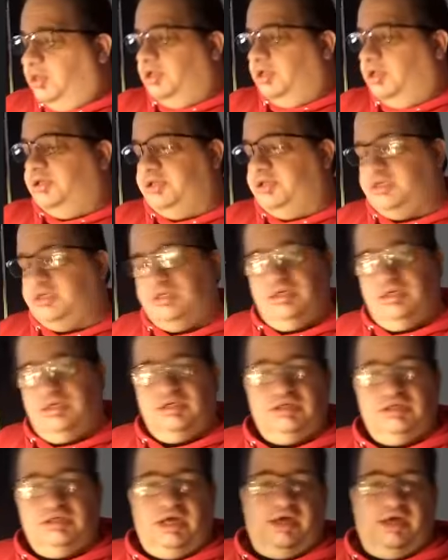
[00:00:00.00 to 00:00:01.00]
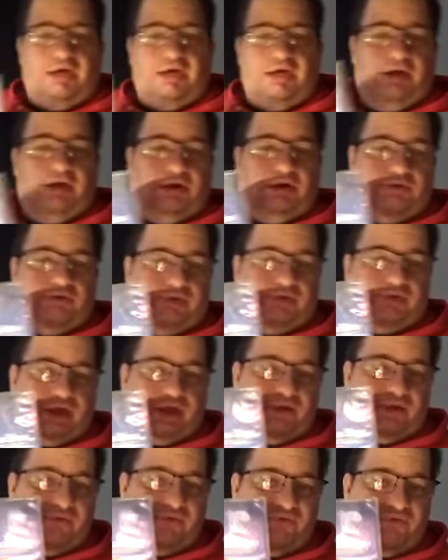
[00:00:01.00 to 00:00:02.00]
This is a great
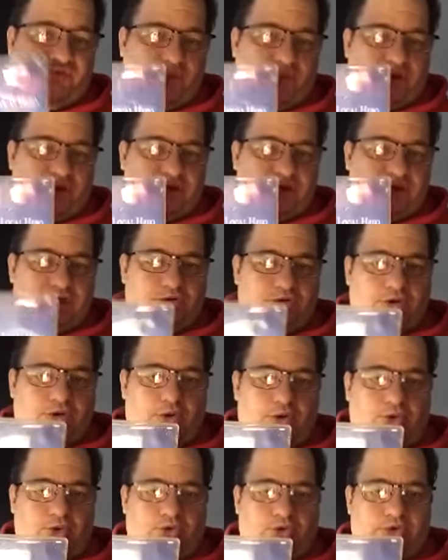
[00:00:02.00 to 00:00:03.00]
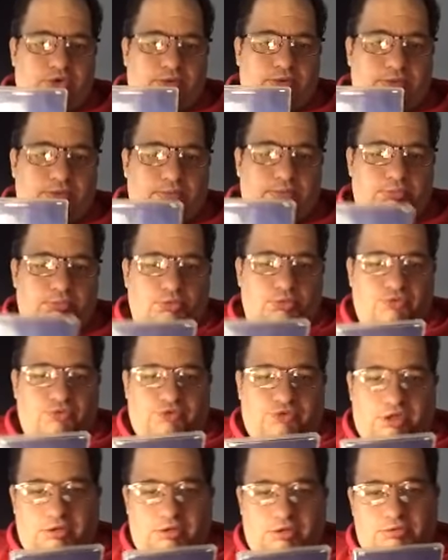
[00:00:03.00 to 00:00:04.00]
40-year-old
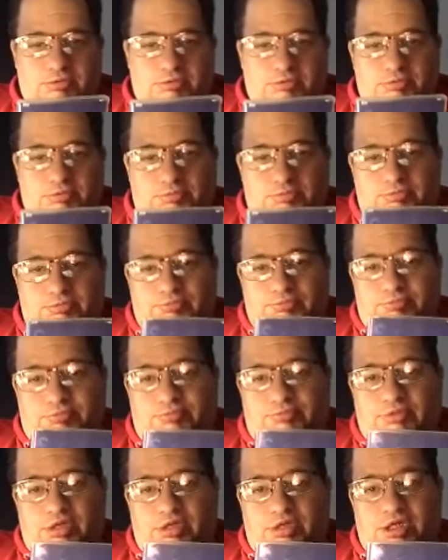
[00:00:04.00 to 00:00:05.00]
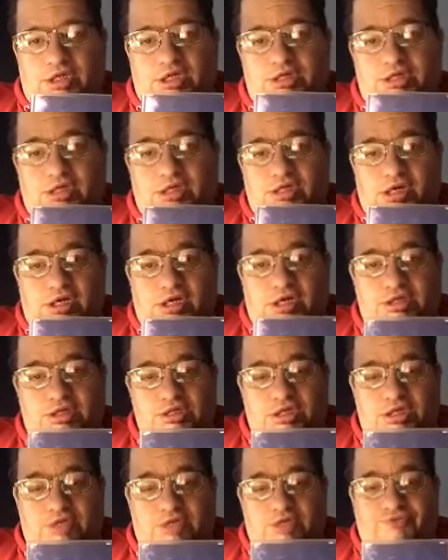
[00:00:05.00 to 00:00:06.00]
movie. It's going
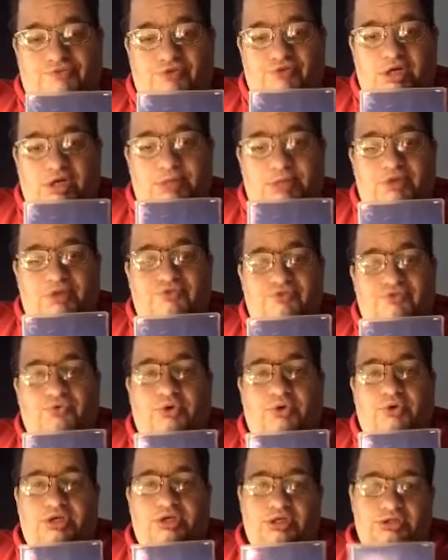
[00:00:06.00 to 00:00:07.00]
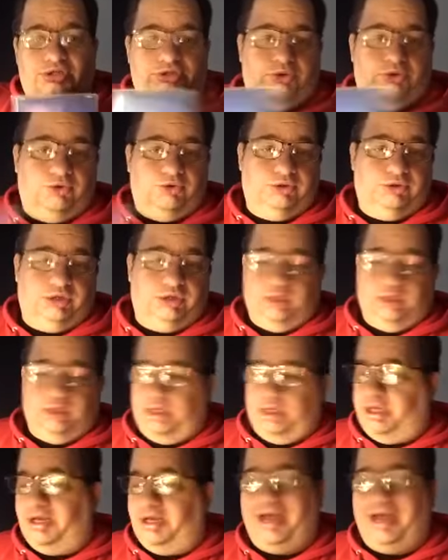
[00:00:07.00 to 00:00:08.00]
to be 40 years old,
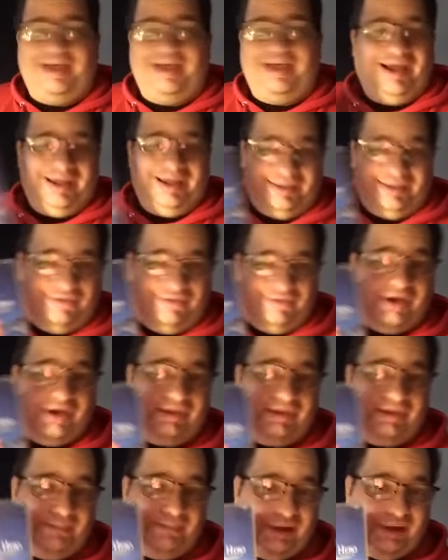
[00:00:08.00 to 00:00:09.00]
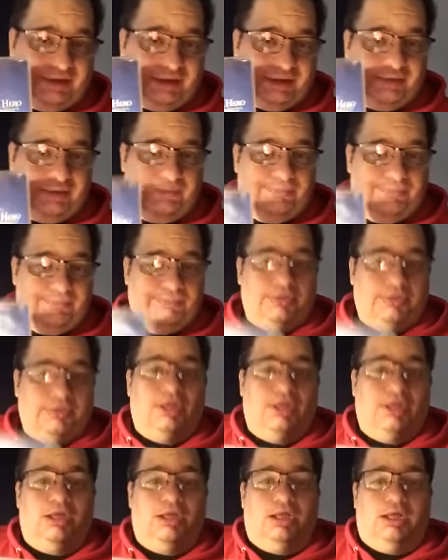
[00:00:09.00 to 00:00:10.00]
and I highly recommend it.
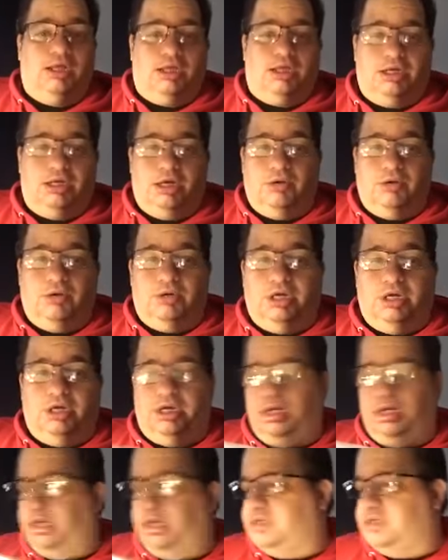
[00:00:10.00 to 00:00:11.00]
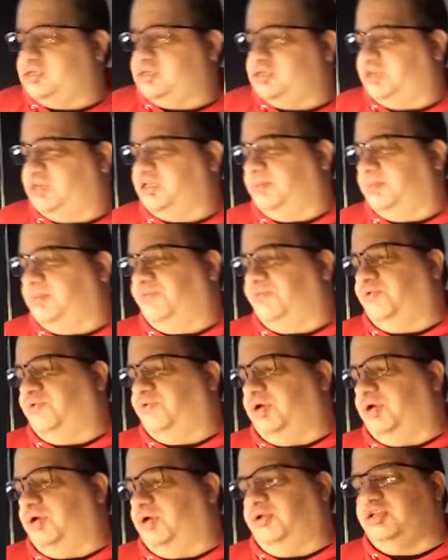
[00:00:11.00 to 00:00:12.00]
You know, and as I said before, you
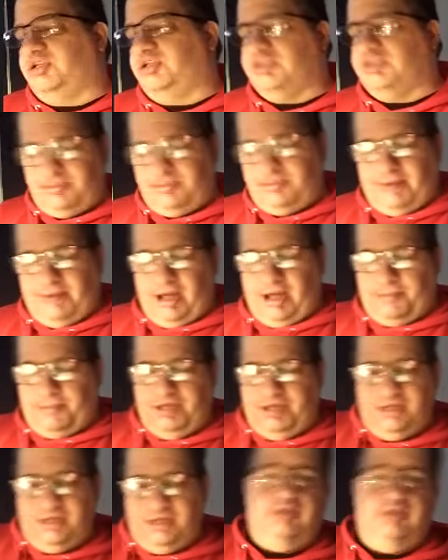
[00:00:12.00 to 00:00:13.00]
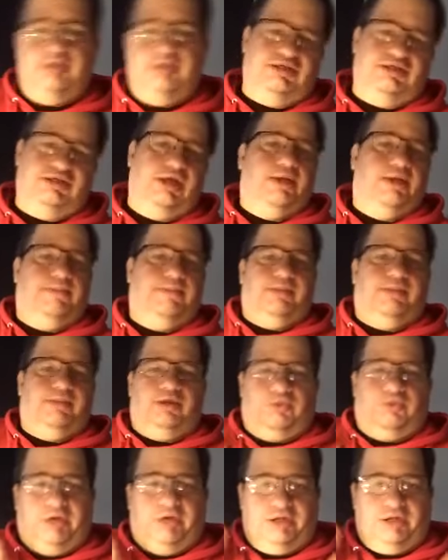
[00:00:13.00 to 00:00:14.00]
know, these are just my opinions. You
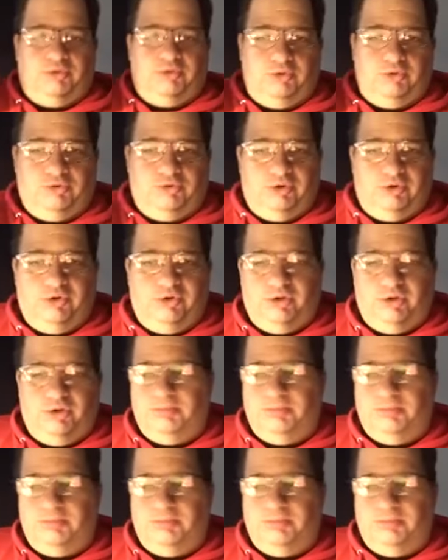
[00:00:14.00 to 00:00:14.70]
don't have to agree with them.